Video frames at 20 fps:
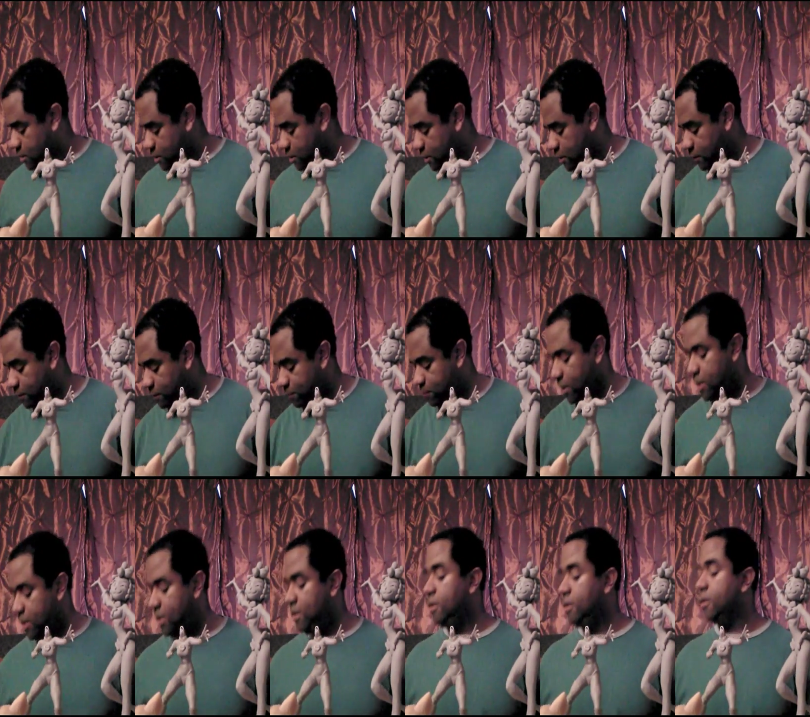see
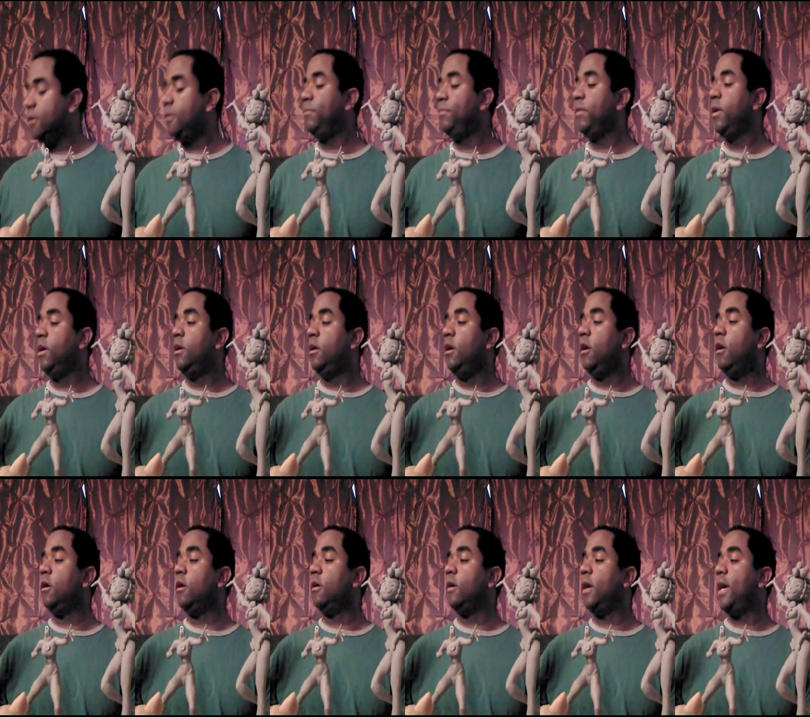right here,
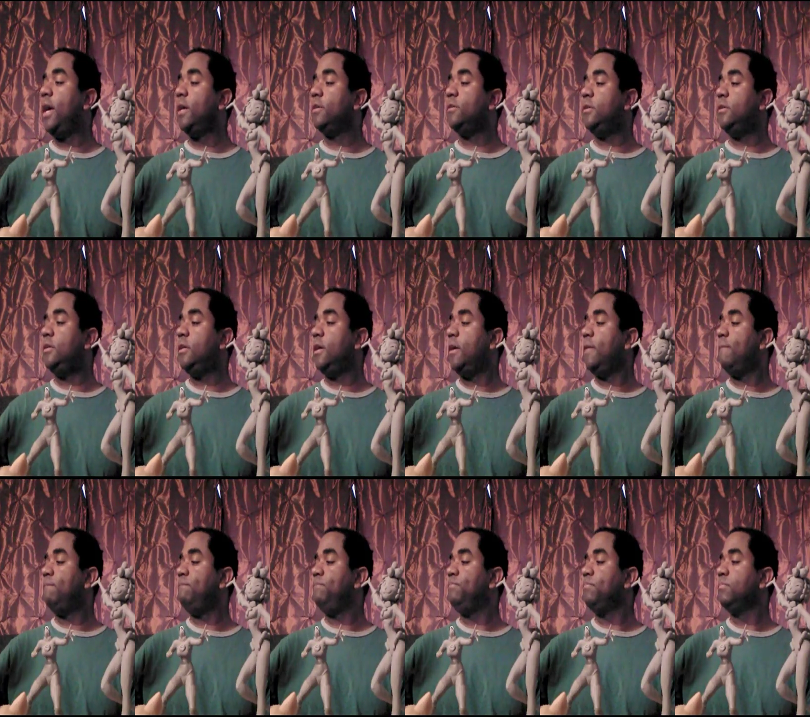are actually
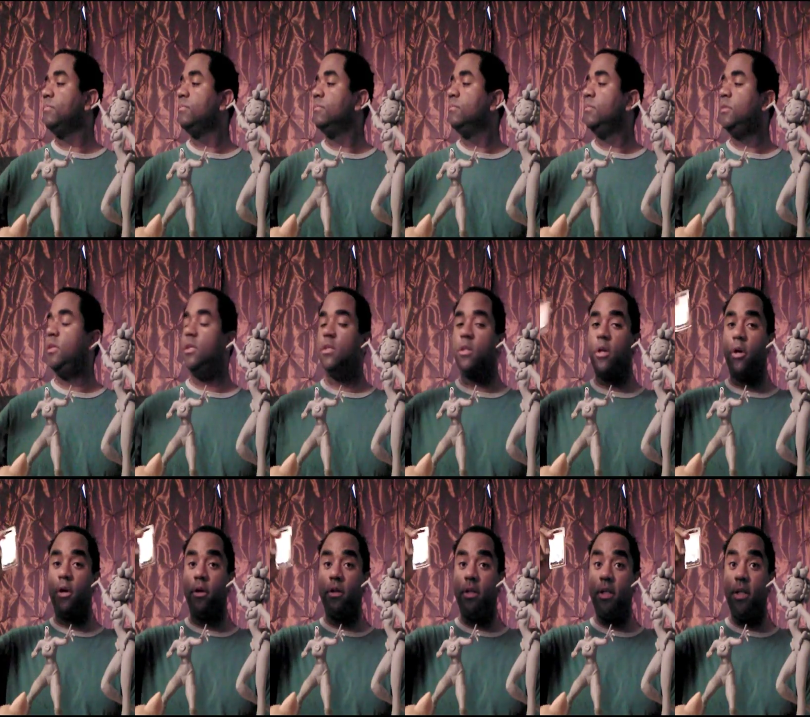these
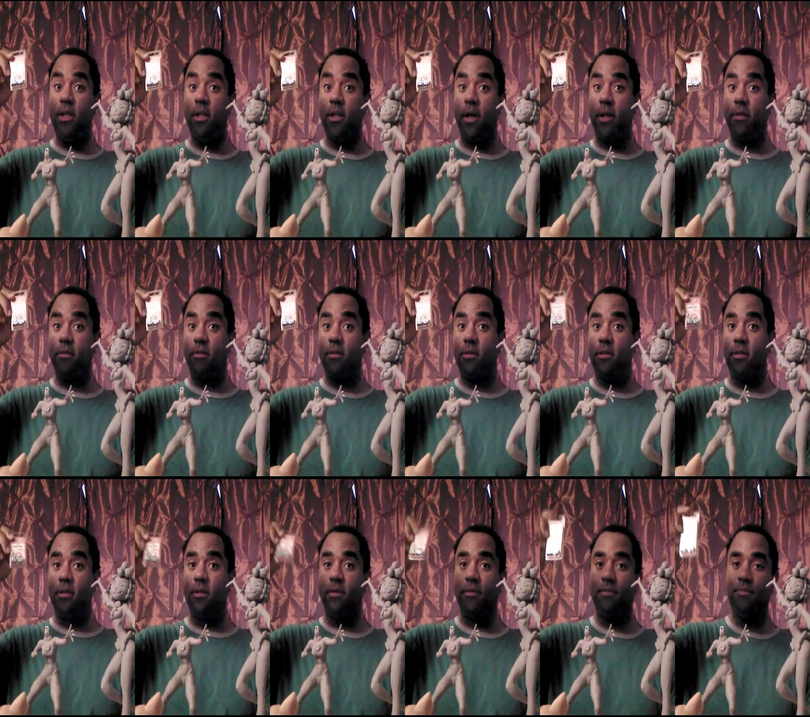are T-nuts.